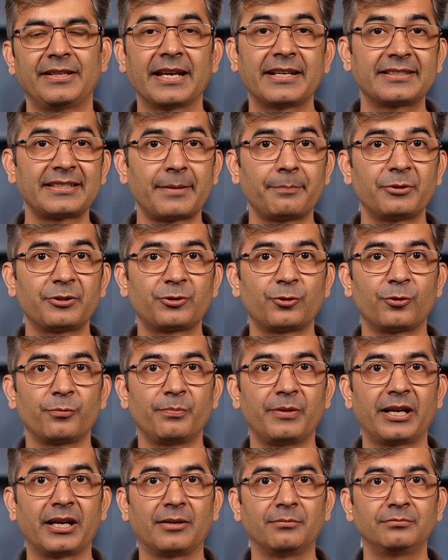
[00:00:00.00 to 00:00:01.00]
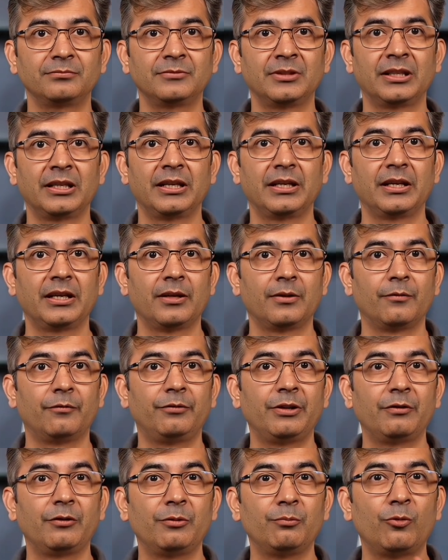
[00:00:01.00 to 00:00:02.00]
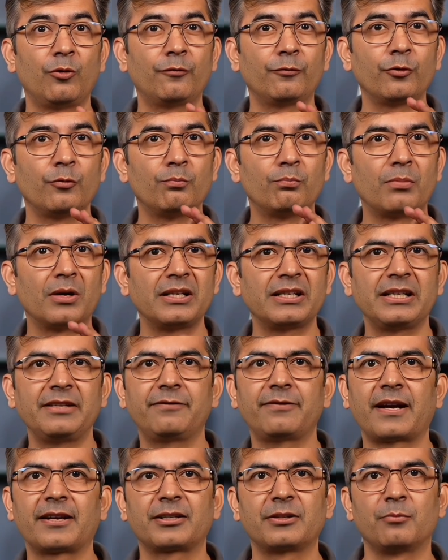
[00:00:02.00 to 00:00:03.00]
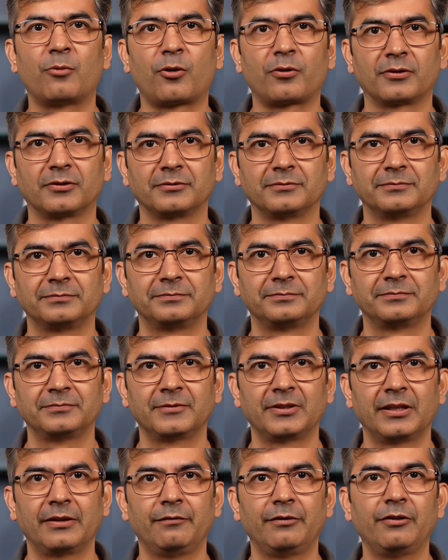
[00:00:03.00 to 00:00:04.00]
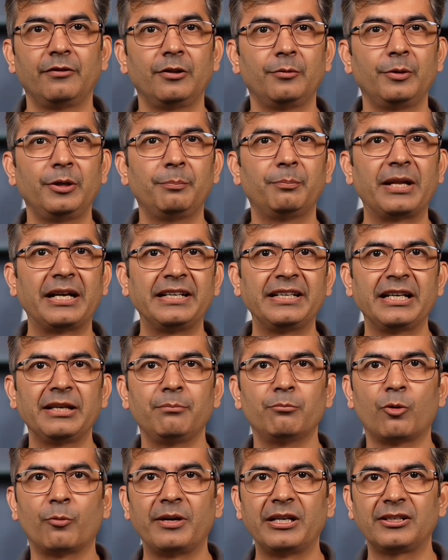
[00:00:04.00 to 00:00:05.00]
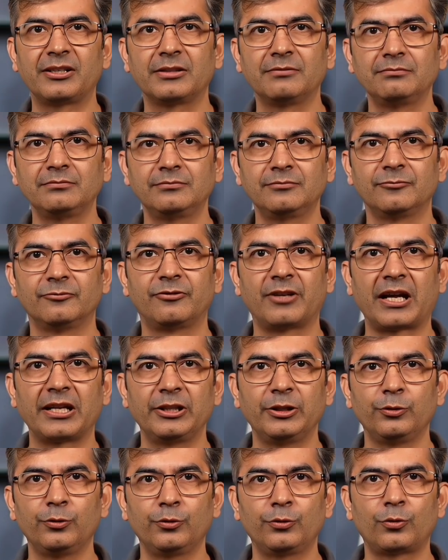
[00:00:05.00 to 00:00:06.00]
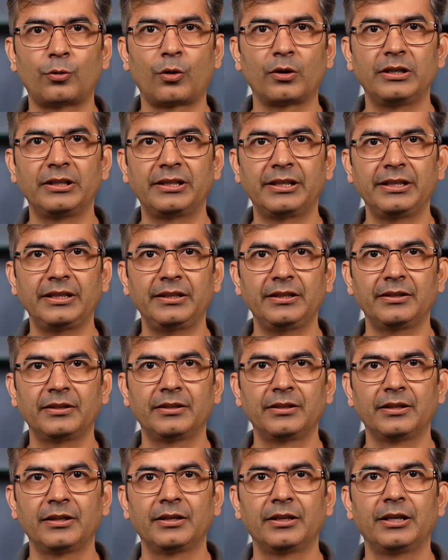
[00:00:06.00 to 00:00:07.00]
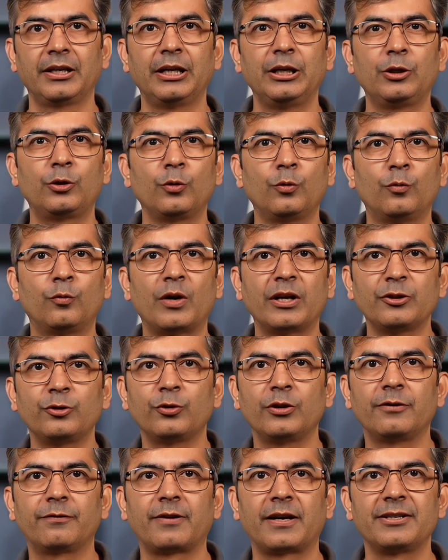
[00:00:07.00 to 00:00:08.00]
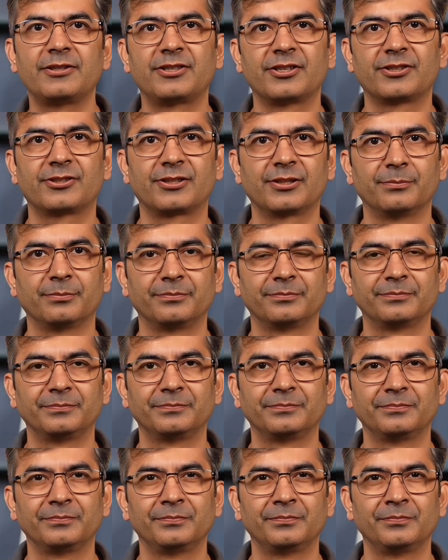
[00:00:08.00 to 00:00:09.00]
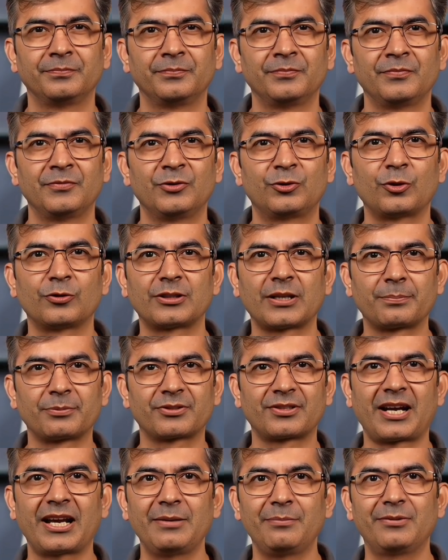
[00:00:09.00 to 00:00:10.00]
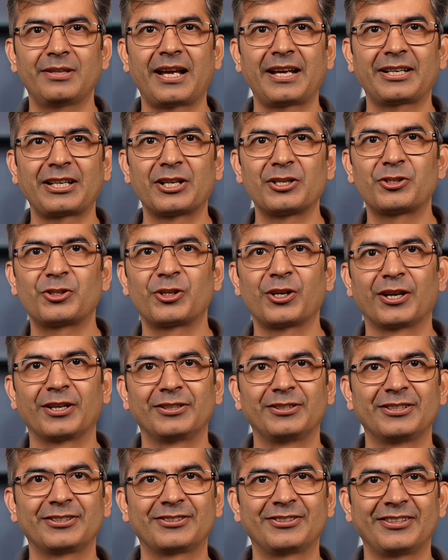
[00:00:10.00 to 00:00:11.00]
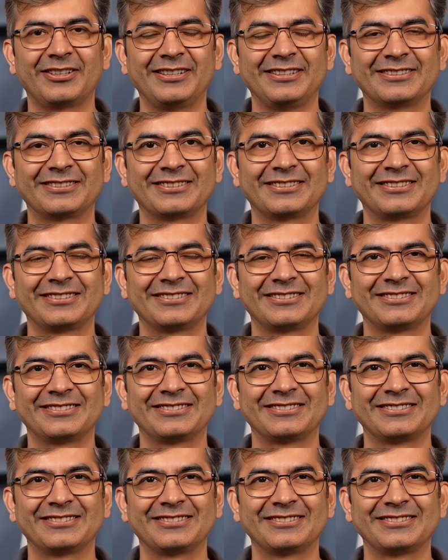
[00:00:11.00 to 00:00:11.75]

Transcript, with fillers: Next episode mein we will move to multi-factor model. We will be blending momentum, value, quality into one unified system. So subscribe, like and share this series.